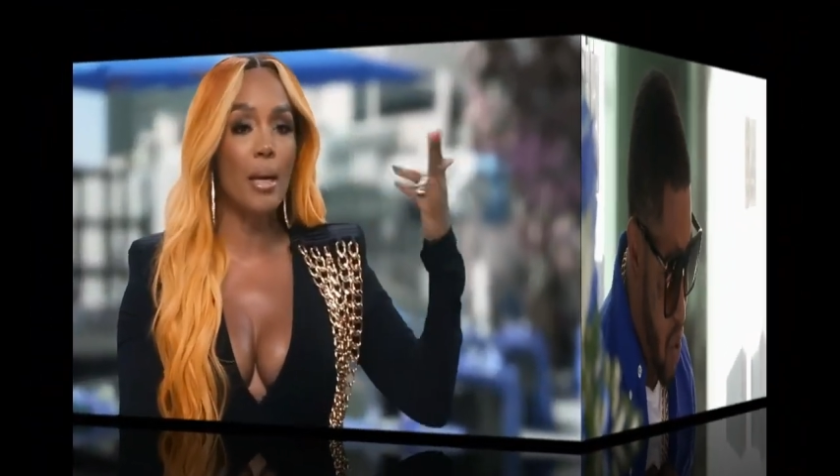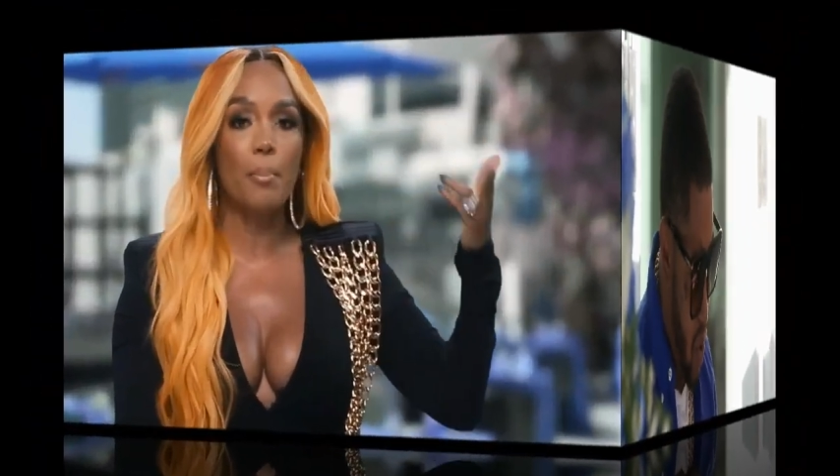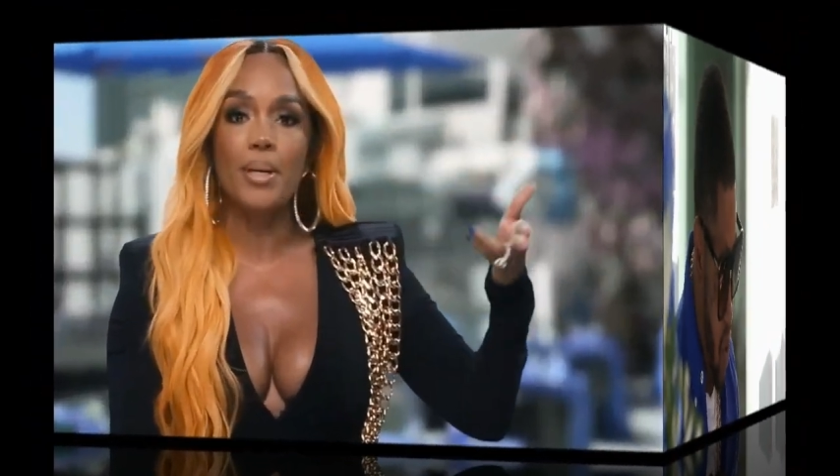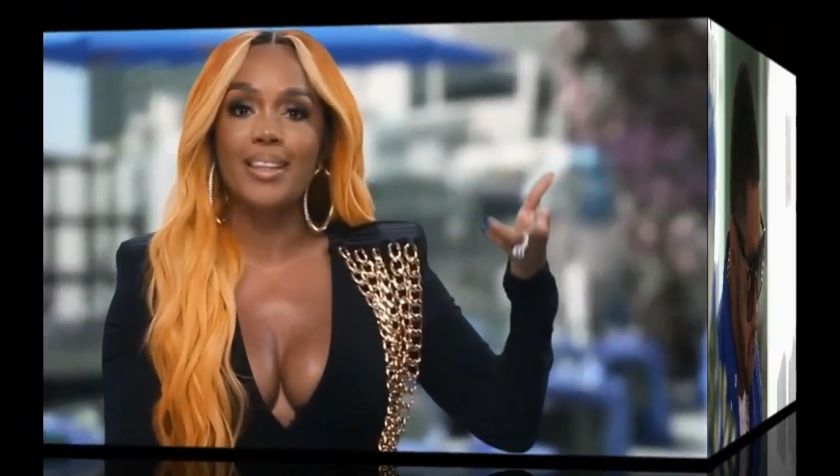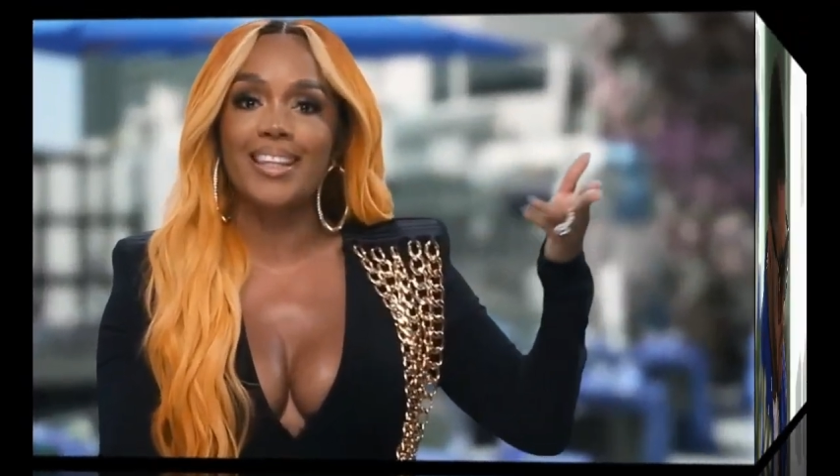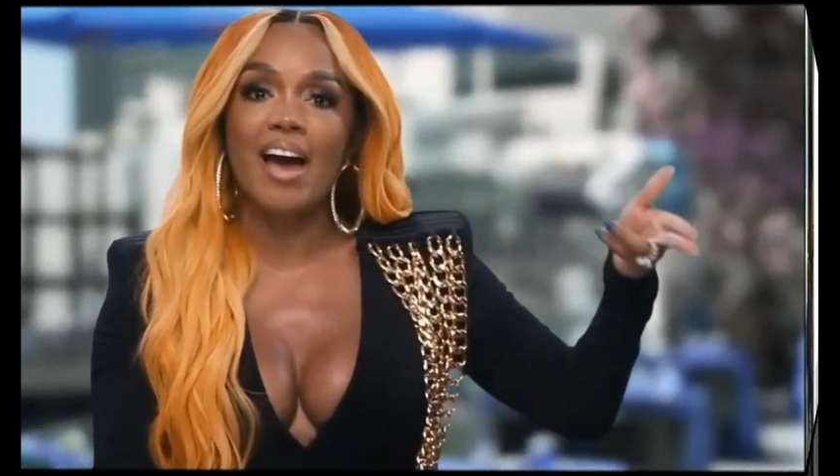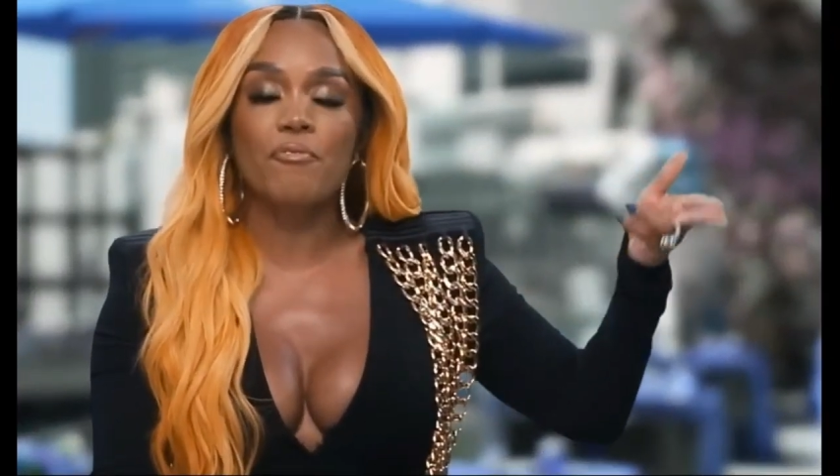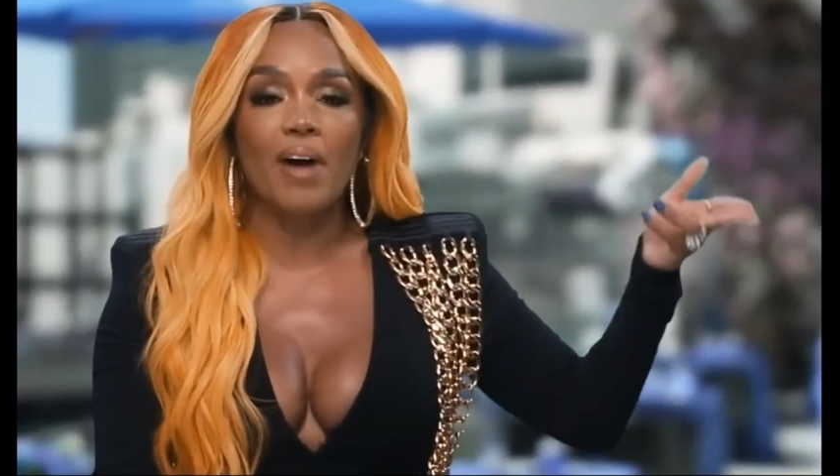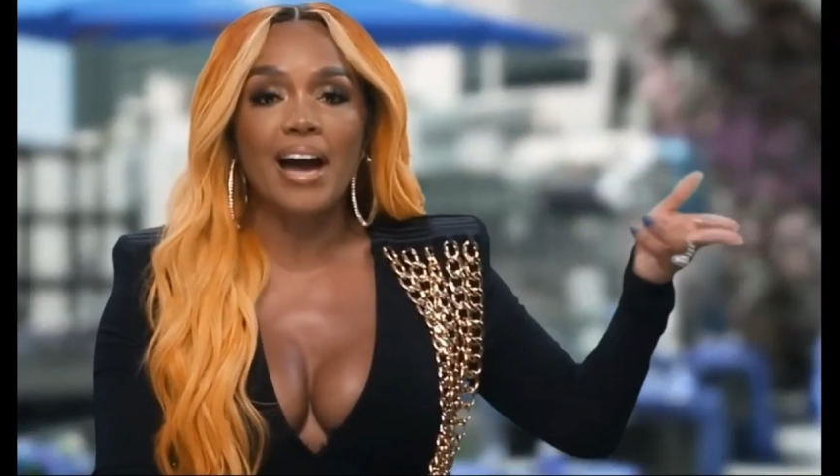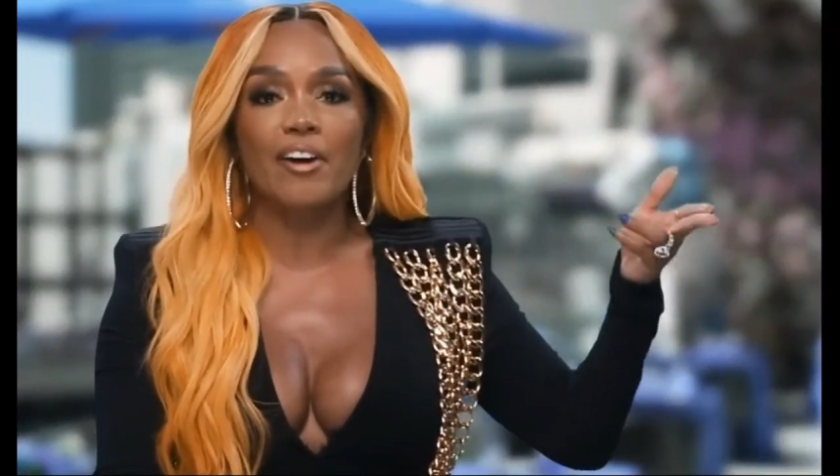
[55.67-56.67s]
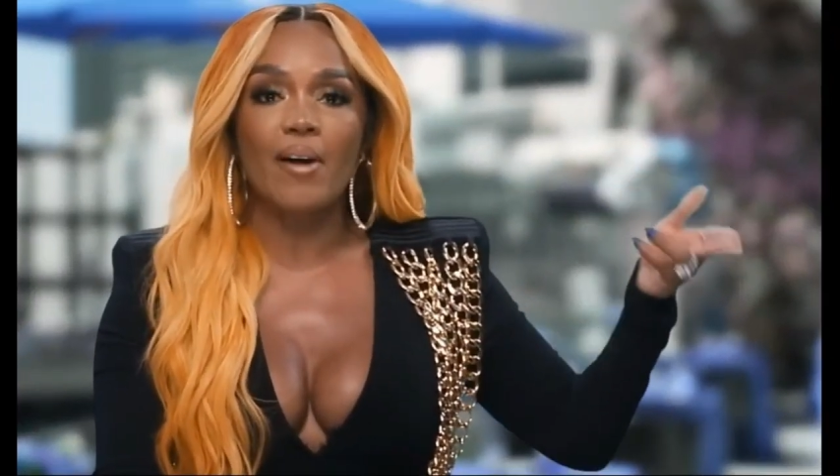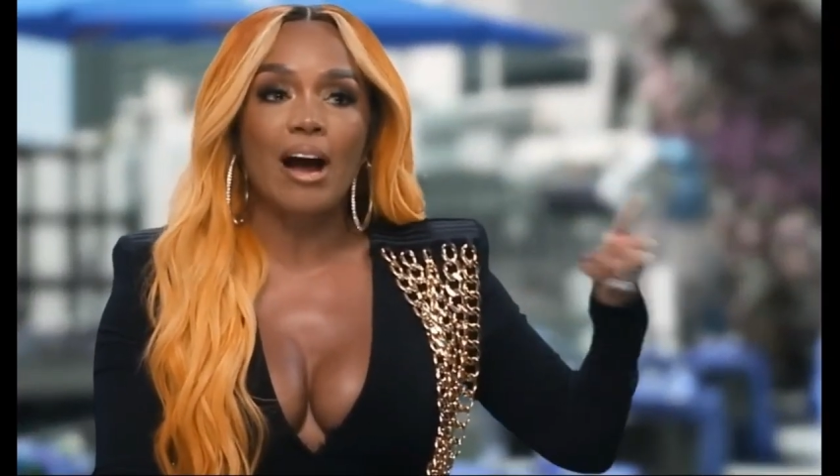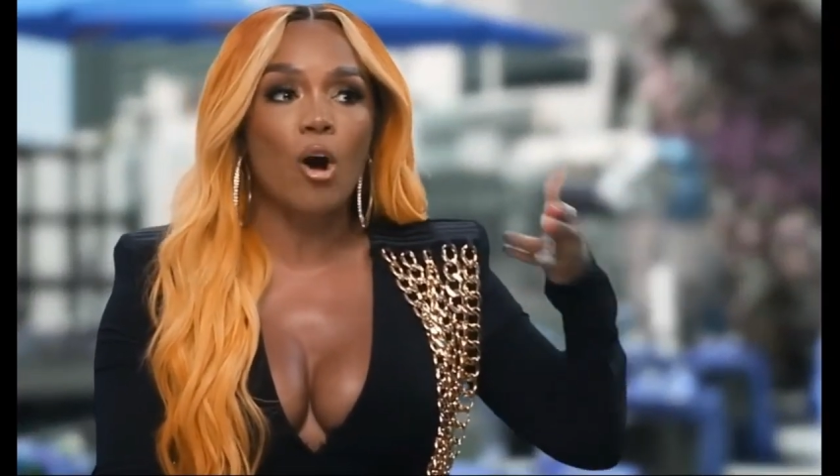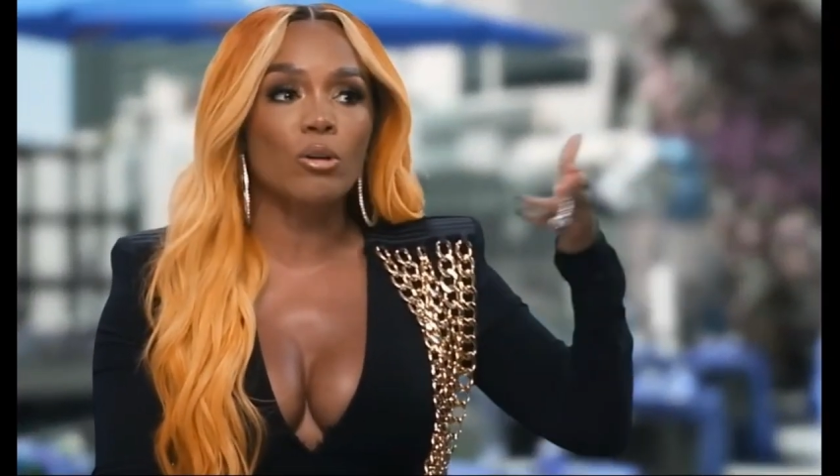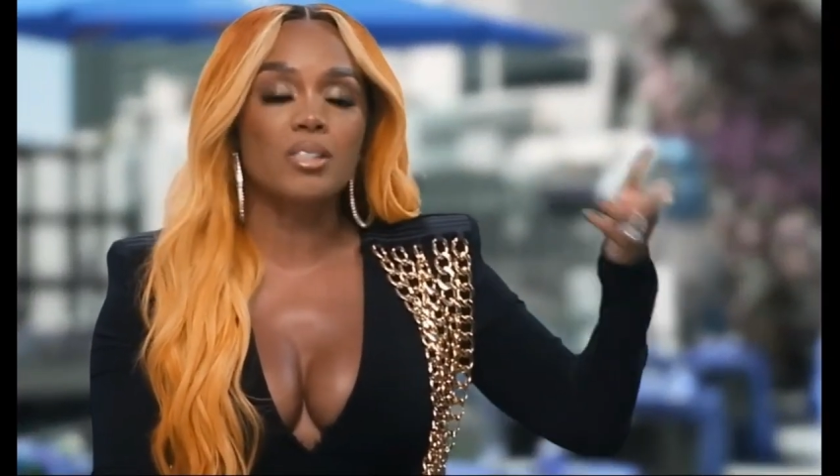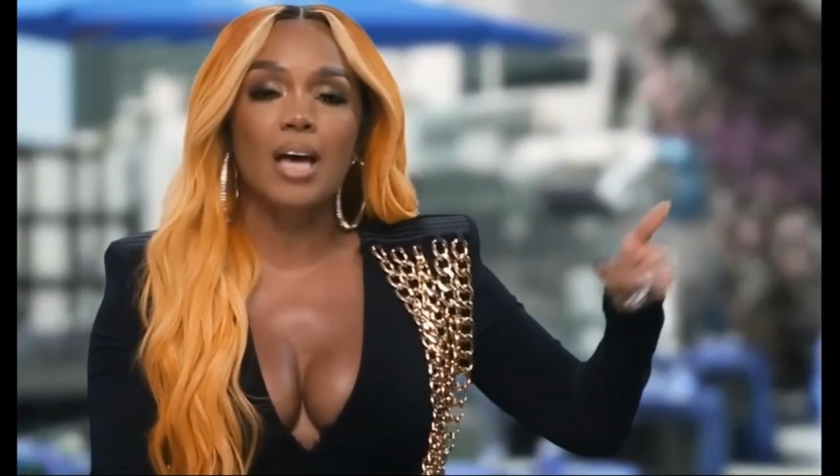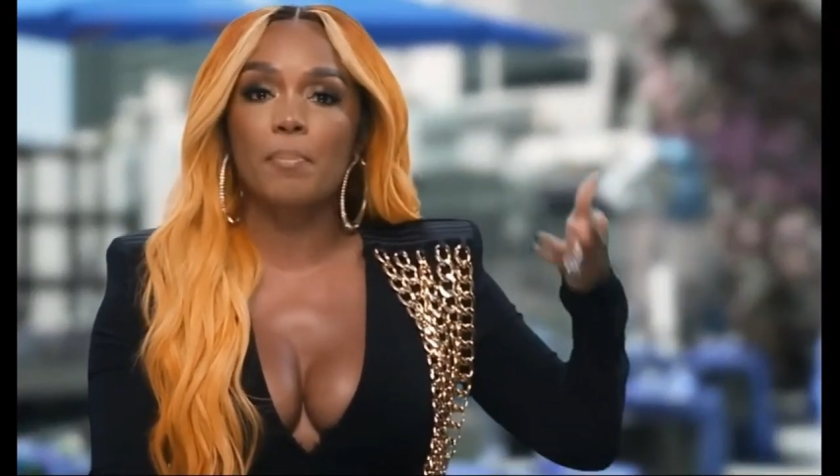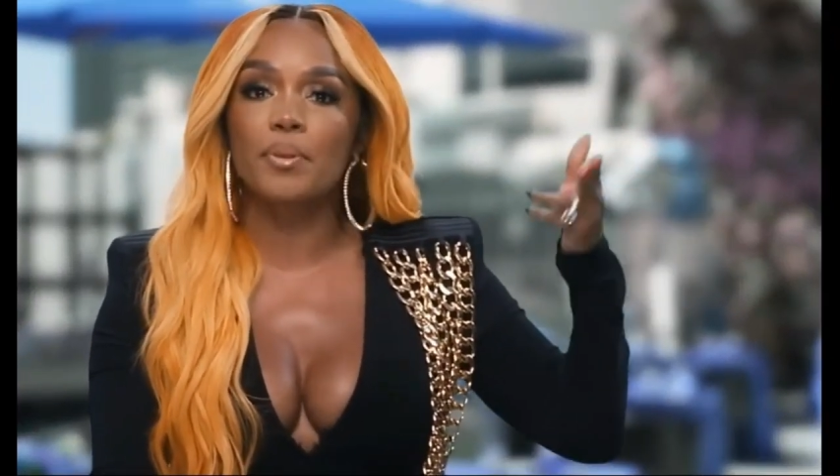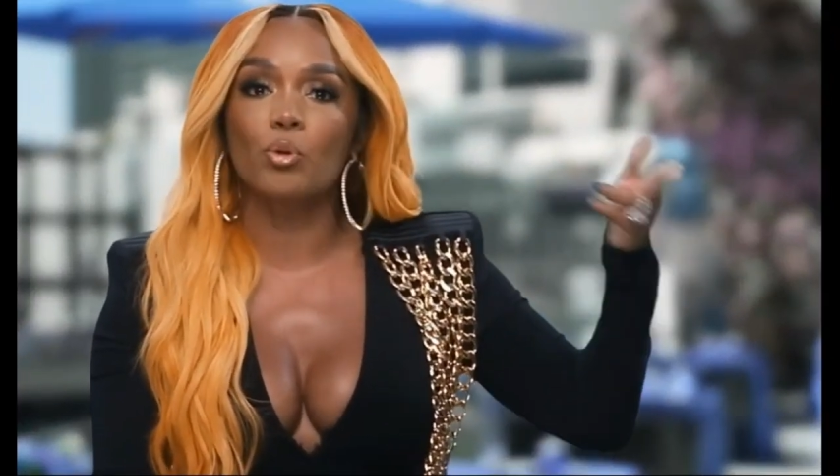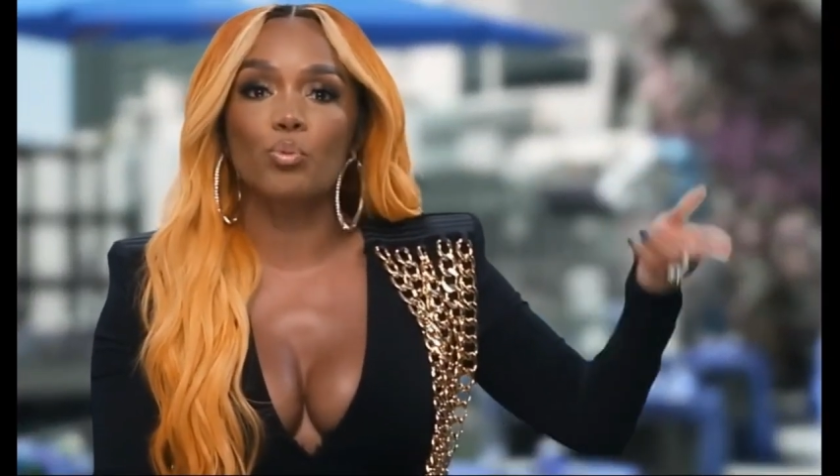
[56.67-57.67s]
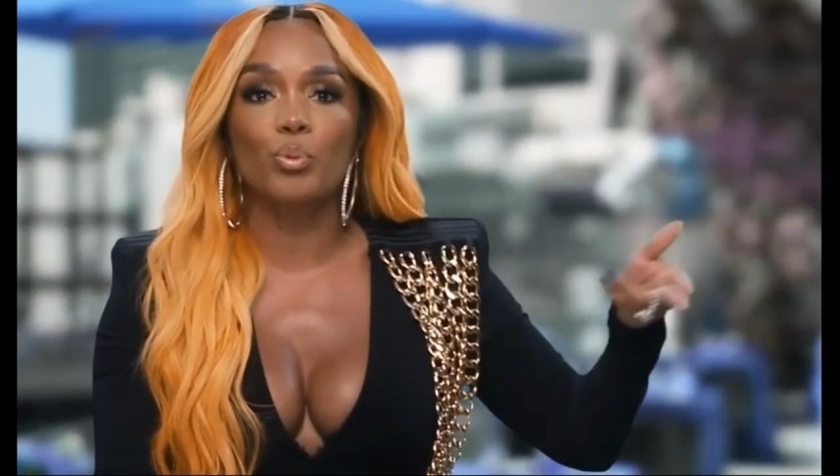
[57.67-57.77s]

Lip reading: If you think you've seen drama before,